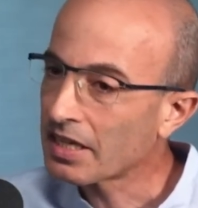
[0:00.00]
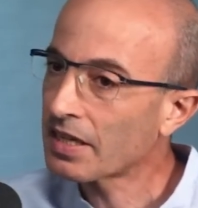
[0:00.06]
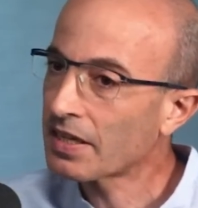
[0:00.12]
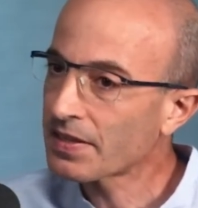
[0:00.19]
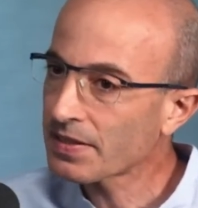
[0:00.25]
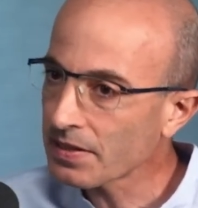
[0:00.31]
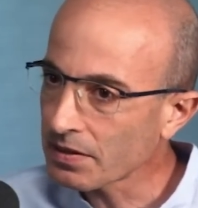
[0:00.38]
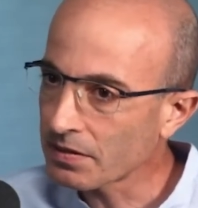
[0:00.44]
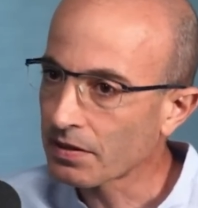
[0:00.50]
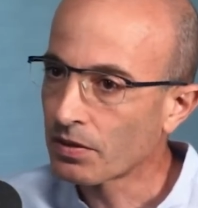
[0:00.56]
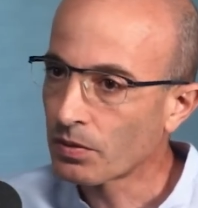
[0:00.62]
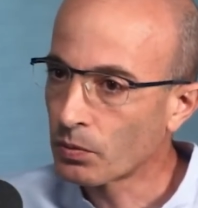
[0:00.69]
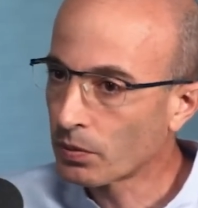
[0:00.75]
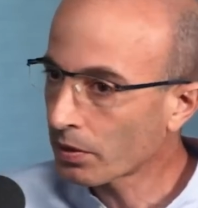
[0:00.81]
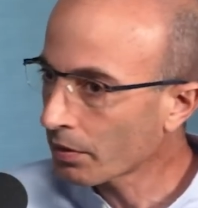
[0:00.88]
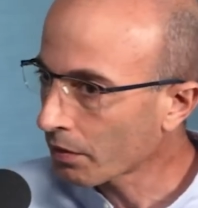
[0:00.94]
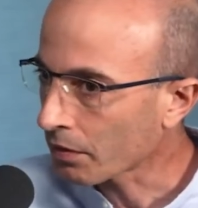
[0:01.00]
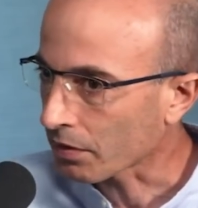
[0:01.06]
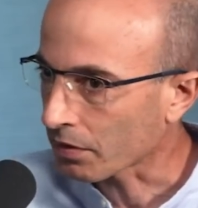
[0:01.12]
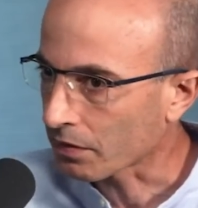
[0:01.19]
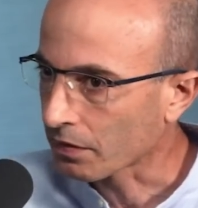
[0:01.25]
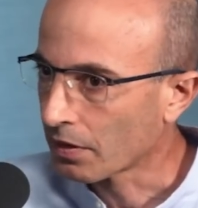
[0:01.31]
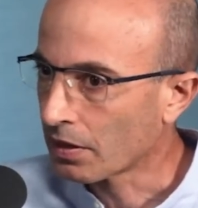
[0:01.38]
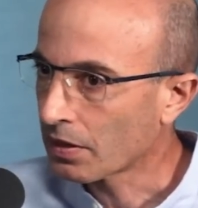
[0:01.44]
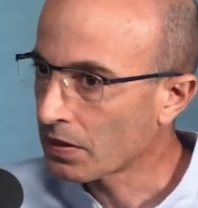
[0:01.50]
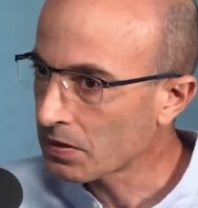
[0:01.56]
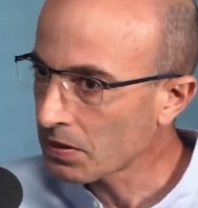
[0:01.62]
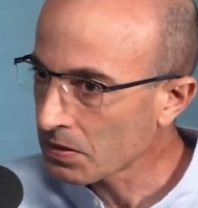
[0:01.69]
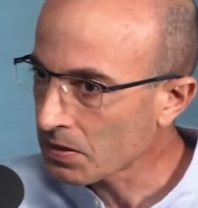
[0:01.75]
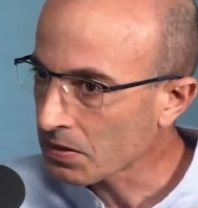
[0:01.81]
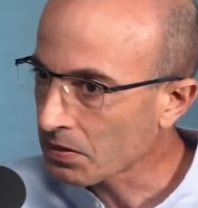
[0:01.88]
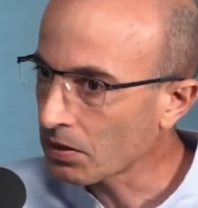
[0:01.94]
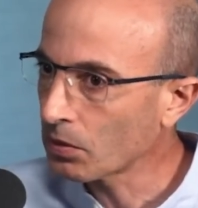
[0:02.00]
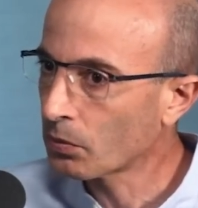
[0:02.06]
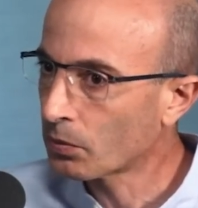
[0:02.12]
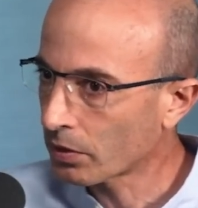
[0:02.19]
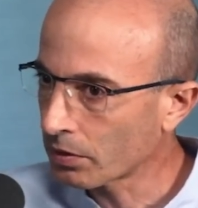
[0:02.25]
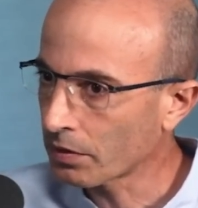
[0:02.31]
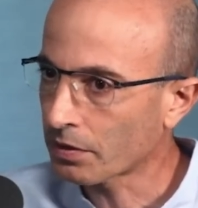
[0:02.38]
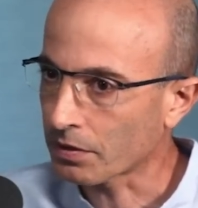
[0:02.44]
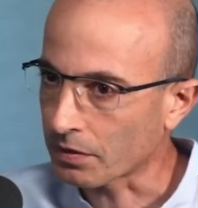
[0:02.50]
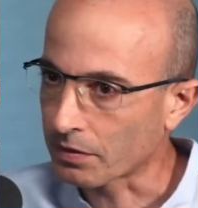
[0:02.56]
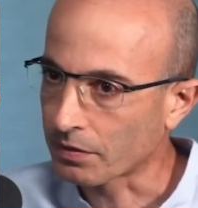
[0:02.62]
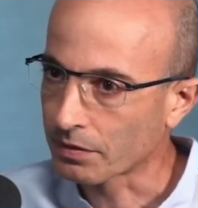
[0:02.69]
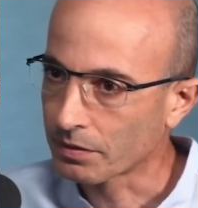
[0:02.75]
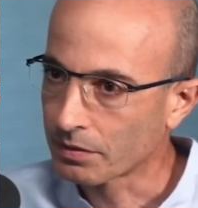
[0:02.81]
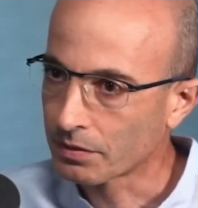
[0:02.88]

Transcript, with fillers: is it worth it? Is it still worth it?